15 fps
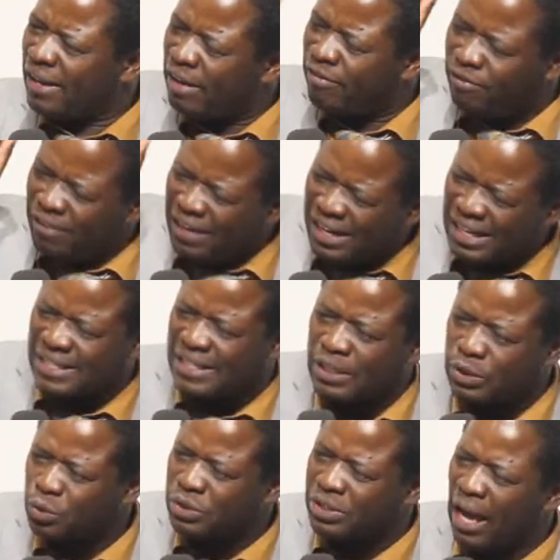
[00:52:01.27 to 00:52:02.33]
have
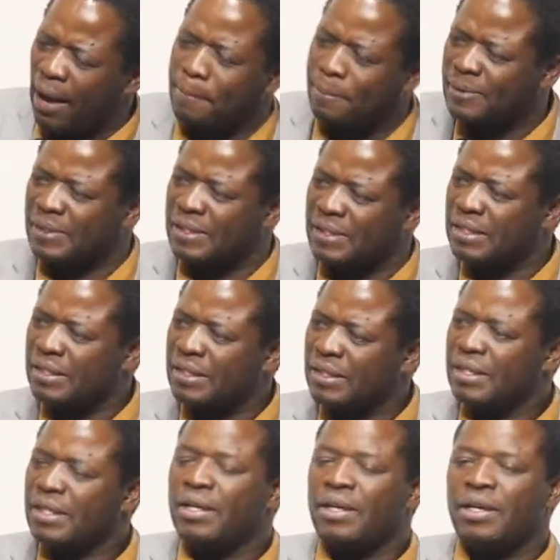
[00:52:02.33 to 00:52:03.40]
listened to tapes
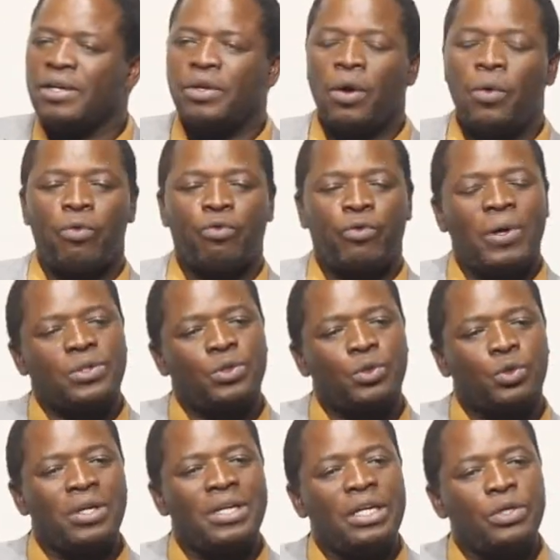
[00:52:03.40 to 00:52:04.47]
of course, you
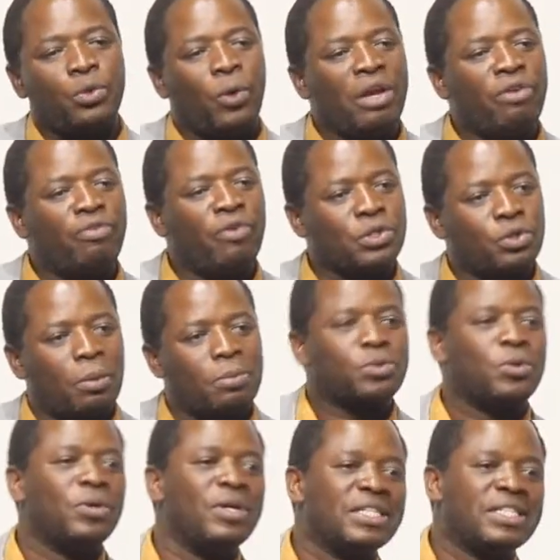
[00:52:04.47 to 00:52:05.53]
don't need to wait for storms
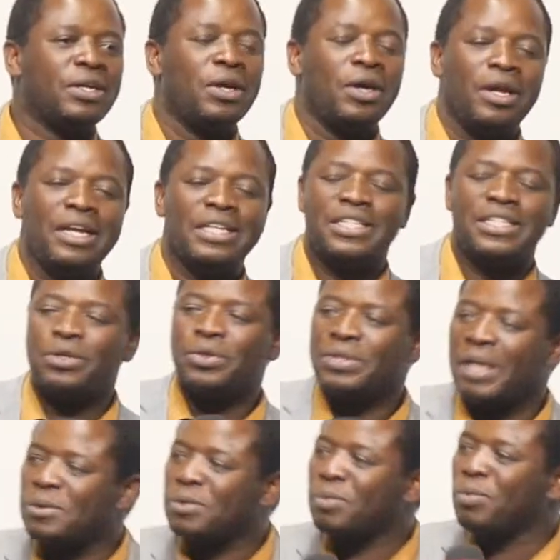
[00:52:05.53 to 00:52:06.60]
to listen, listen to
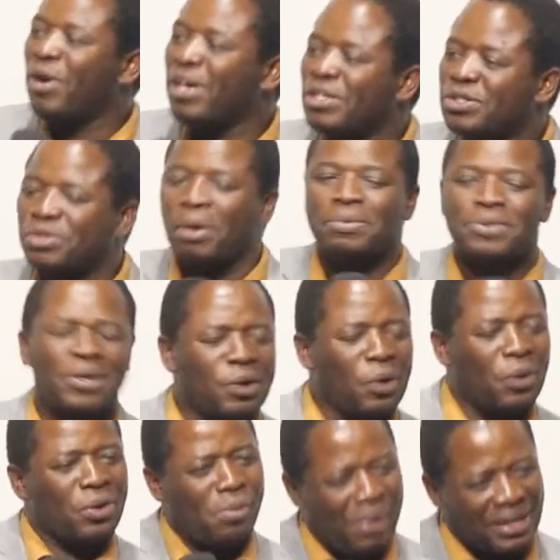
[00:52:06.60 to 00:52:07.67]
tapes more in storms.
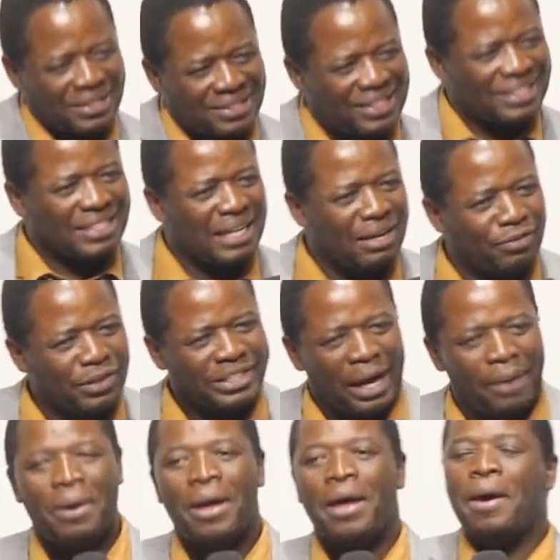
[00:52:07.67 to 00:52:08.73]
No, you must listen every time.